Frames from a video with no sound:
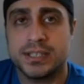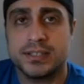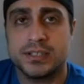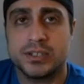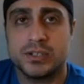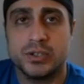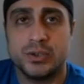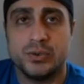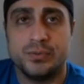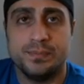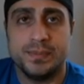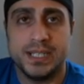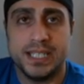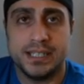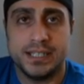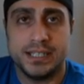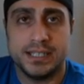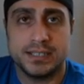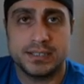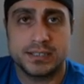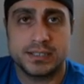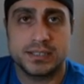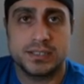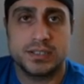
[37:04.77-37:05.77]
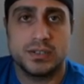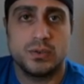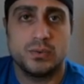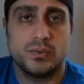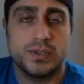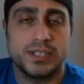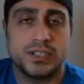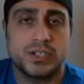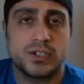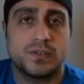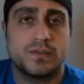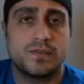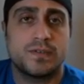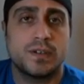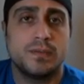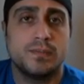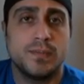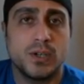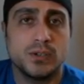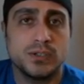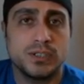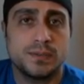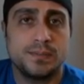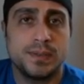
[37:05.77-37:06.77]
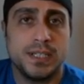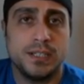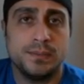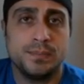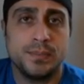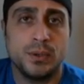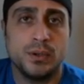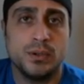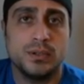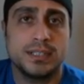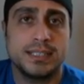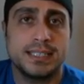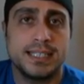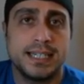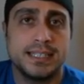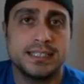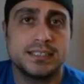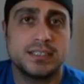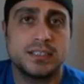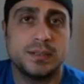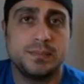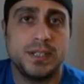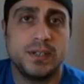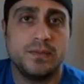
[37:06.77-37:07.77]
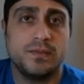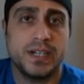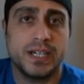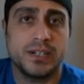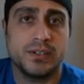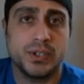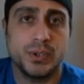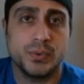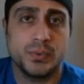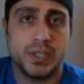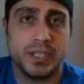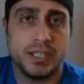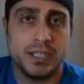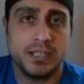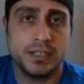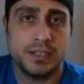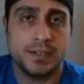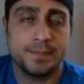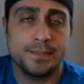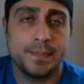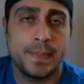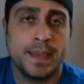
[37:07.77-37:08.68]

the glute medius, which for most people tends to be very weak.